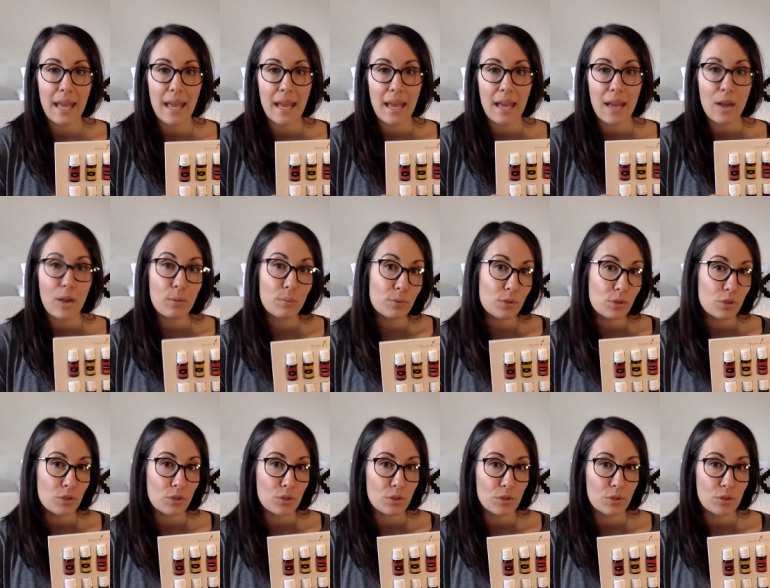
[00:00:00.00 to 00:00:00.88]

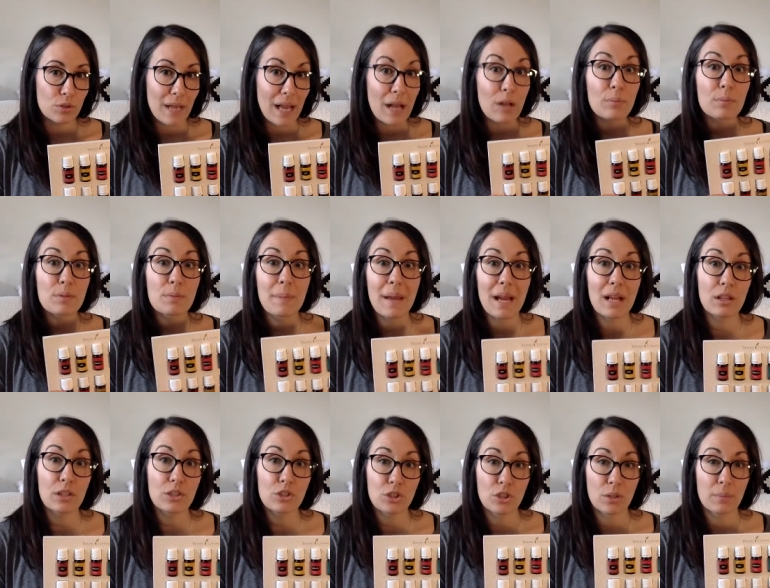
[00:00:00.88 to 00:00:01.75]
helps your helps
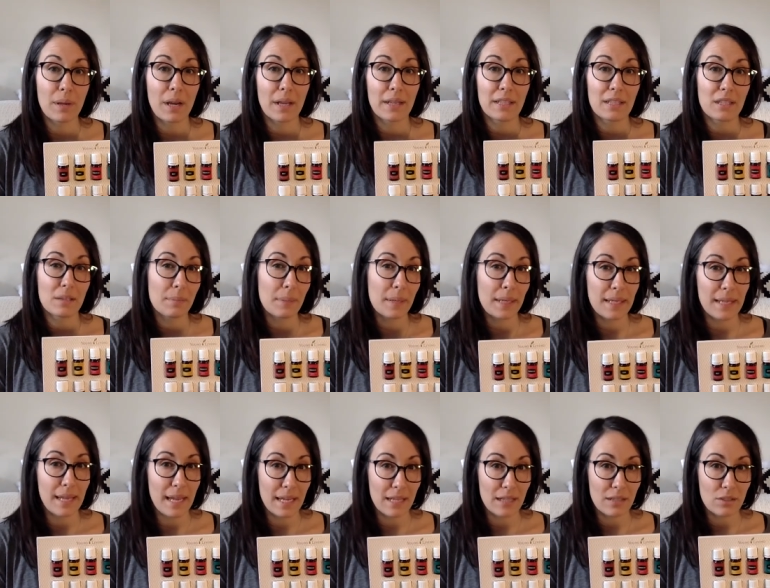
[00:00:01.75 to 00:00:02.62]
balance your body's
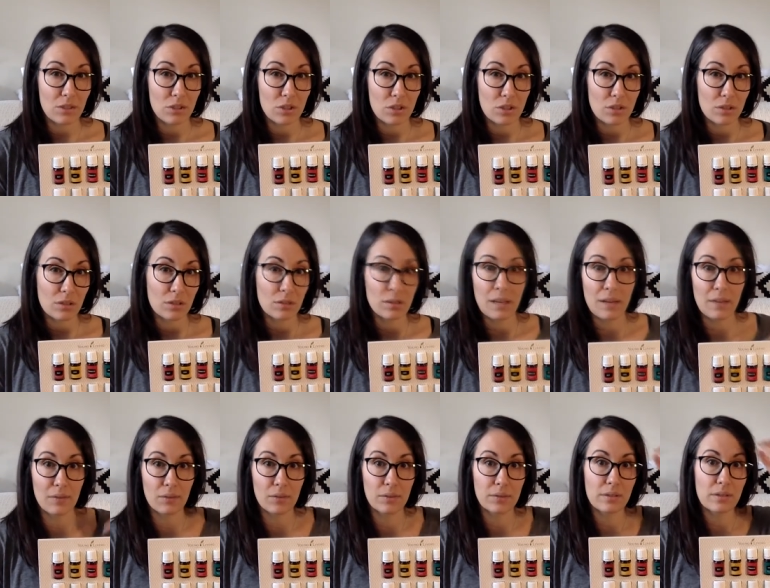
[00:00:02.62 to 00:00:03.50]
pH
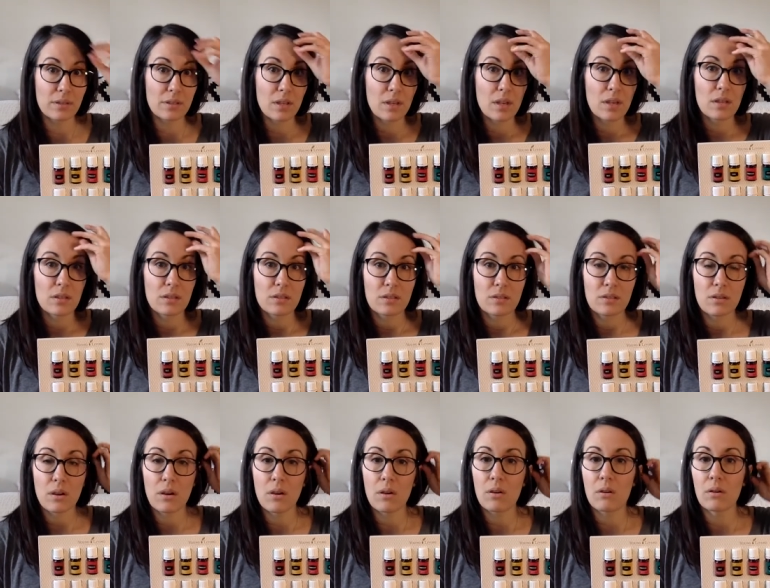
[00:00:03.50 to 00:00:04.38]
levels.
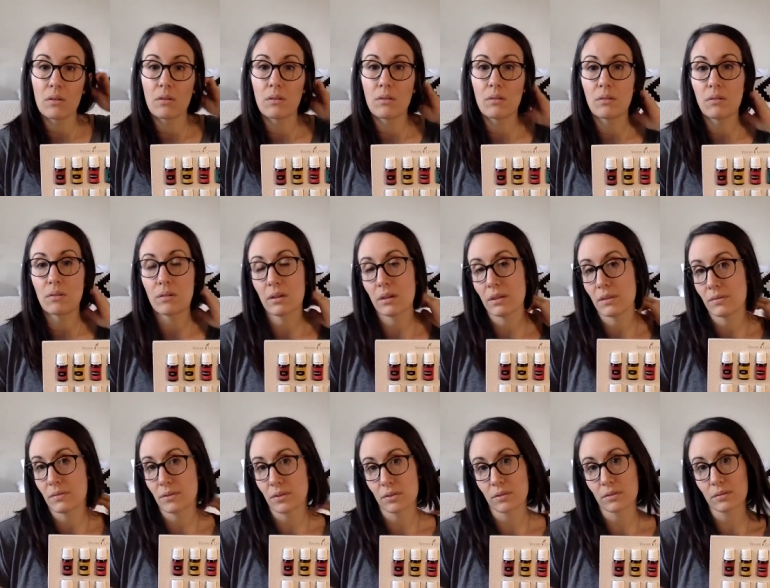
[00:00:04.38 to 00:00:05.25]
So
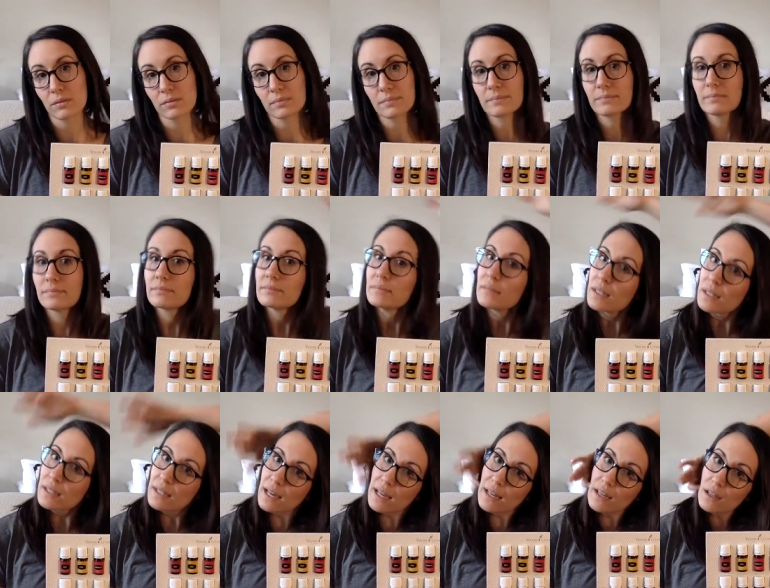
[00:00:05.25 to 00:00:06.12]
if you have
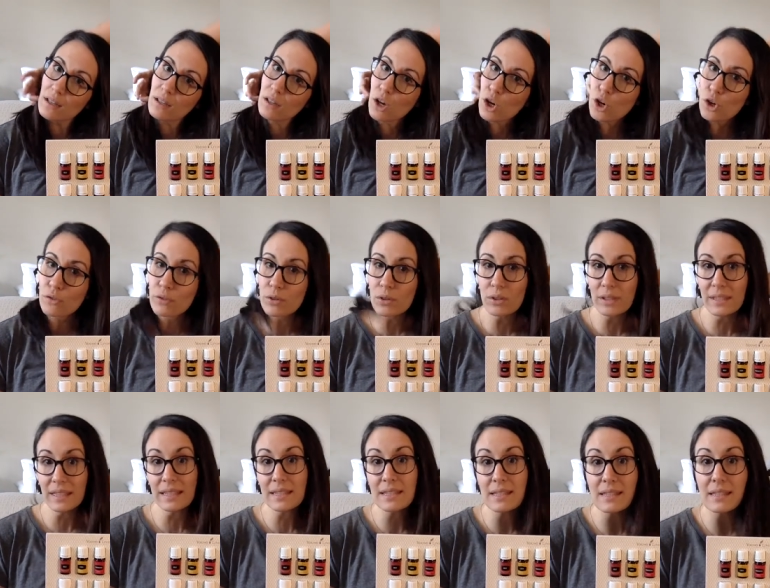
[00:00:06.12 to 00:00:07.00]
got an
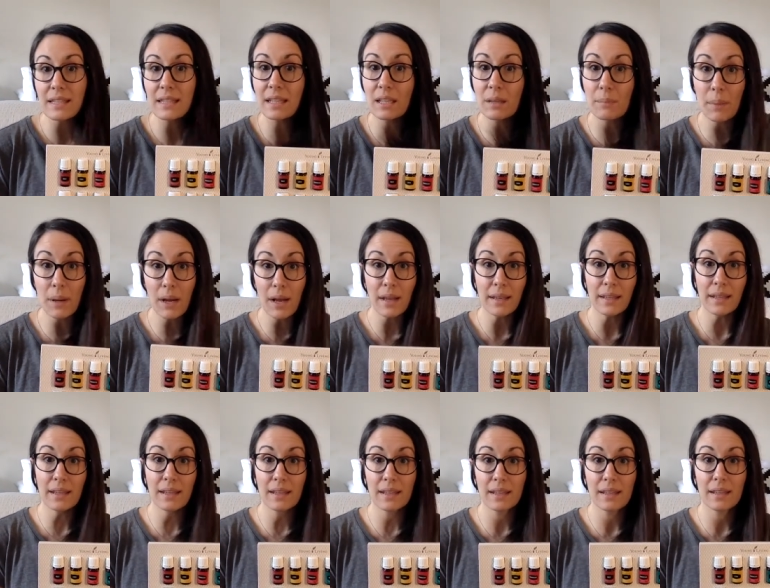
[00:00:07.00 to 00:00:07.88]
overly acidic
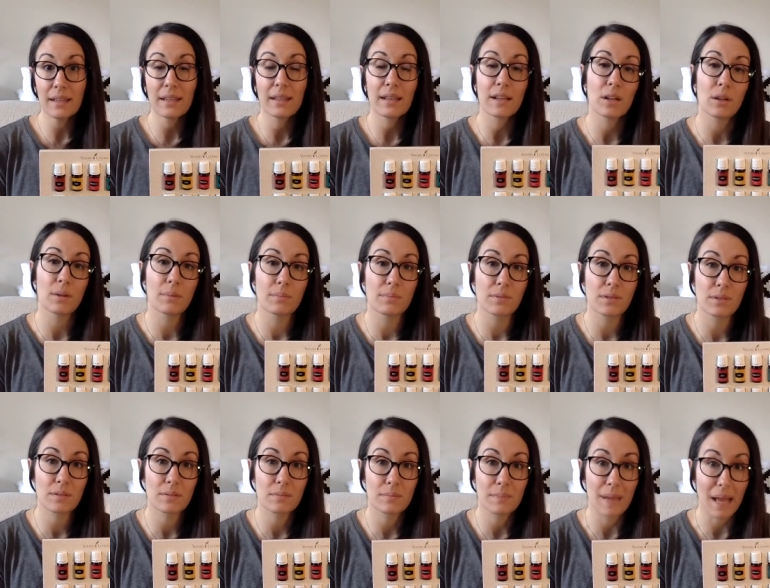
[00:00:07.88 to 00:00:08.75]
body, it
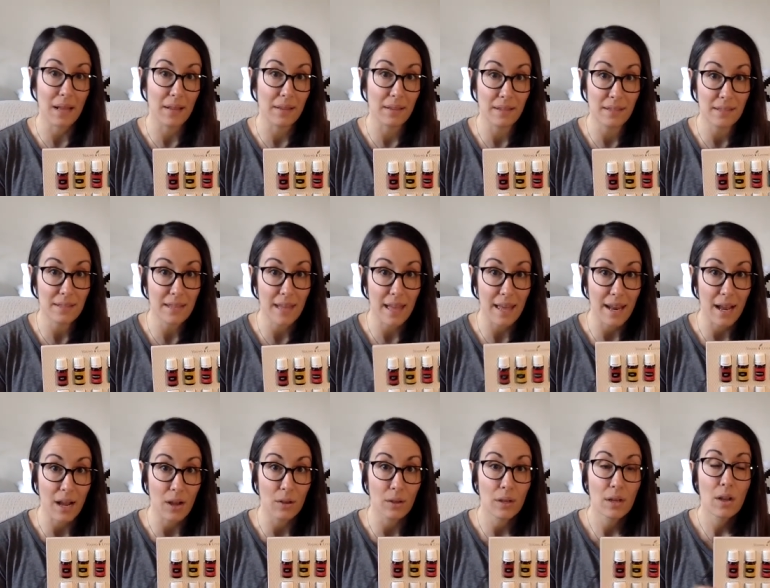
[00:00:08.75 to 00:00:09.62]
helps balance that
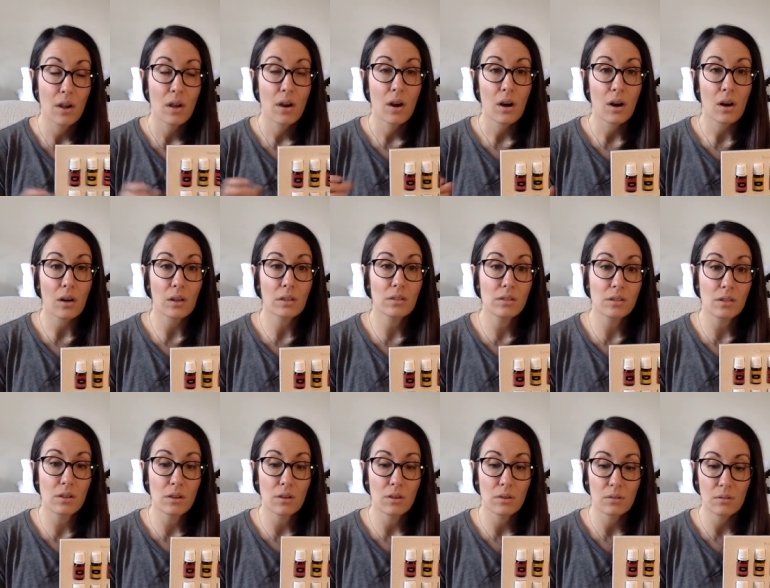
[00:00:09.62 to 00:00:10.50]
out.
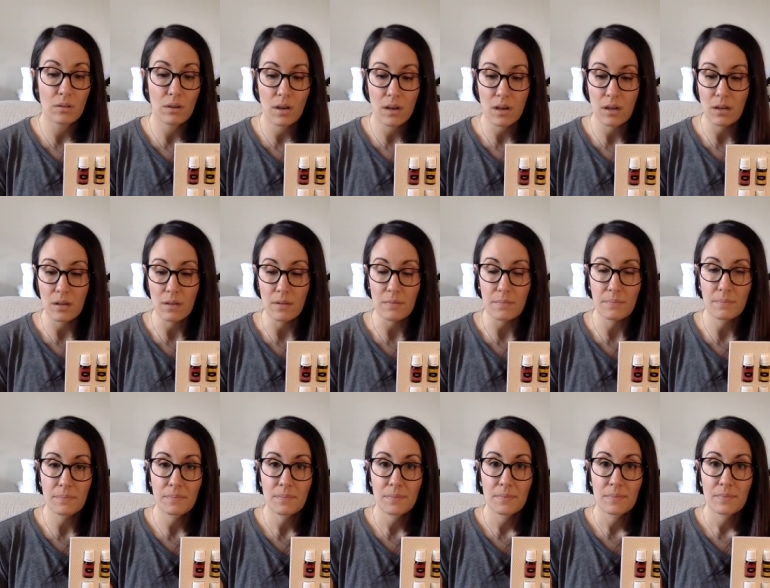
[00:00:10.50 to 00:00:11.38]
Also, um,